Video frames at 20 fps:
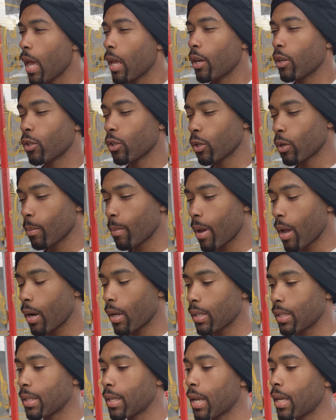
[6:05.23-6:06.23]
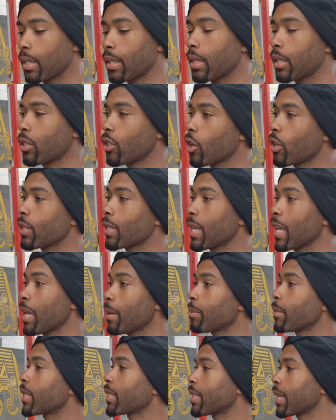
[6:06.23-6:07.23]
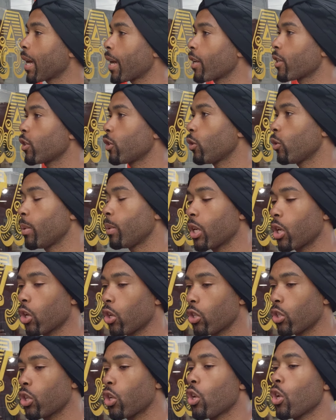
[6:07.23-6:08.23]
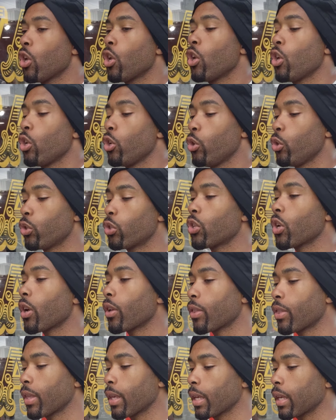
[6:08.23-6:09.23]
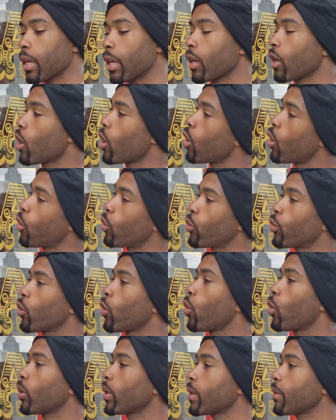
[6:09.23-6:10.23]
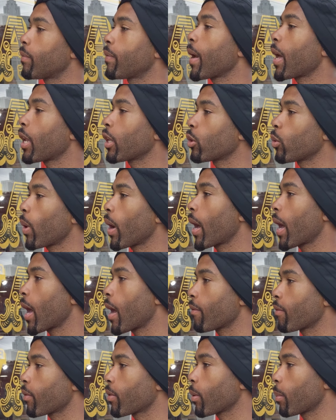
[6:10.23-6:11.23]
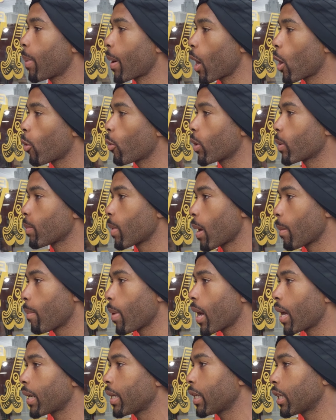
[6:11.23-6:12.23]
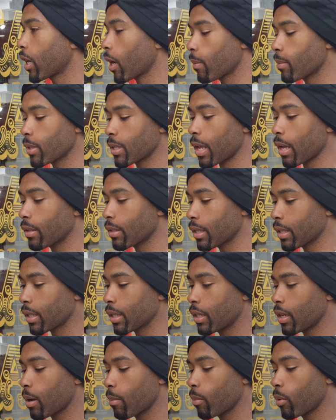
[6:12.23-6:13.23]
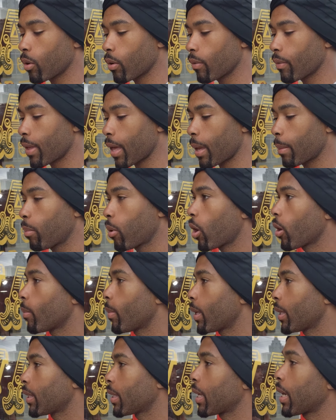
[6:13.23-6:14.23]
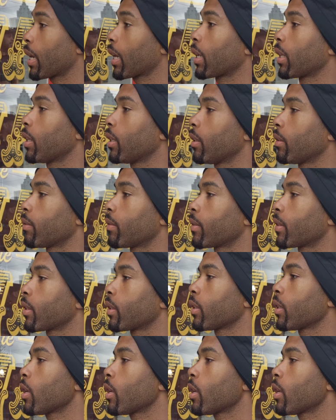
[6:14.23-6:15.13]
and a certain amount of sets, it starts to hypnotize you because you start thinking, oh, the only value I have of the power in my body comes down to the number of that barbell that I can lift.